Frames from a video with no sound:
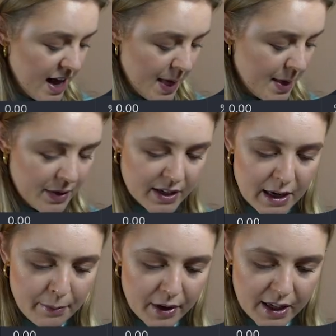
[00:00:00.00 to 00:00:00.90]
And then the
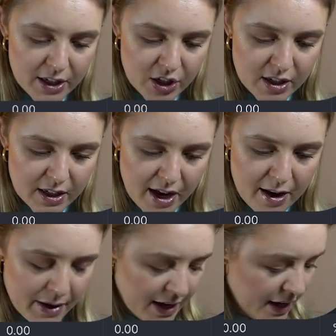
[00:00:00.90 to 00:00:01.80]
symbol is just going
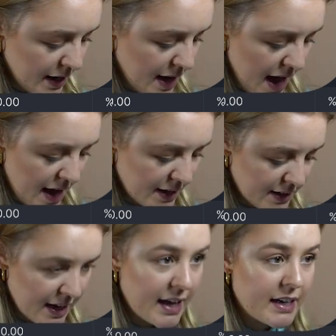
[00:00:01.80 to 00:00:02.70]
to be
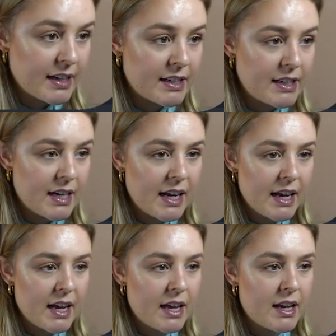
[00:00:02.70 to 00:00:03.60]
S N
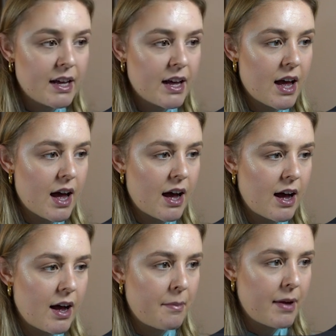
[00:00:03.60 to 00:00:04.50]
D,
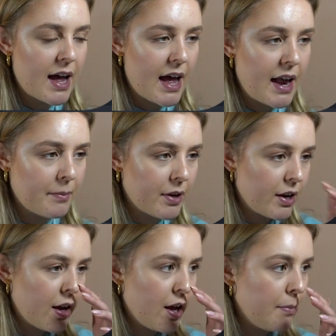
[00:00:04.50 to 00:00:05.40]
um, and I'm going
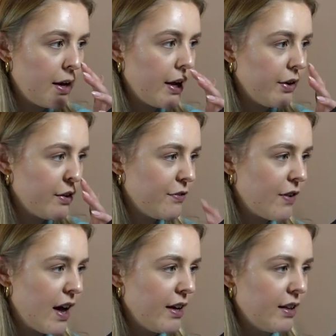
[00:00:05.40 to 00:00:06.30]
to upload a
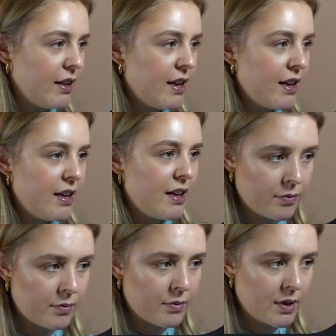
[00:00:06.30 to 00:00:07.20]
file.
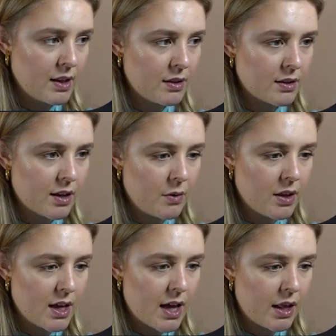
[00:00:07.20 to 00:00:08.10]
Let's go with
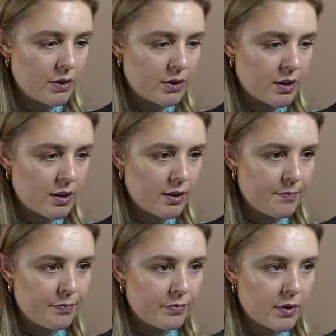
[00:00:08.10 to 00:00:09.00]
a yellow star,
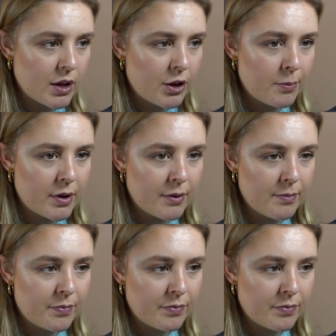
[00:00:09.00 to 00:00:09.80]
open.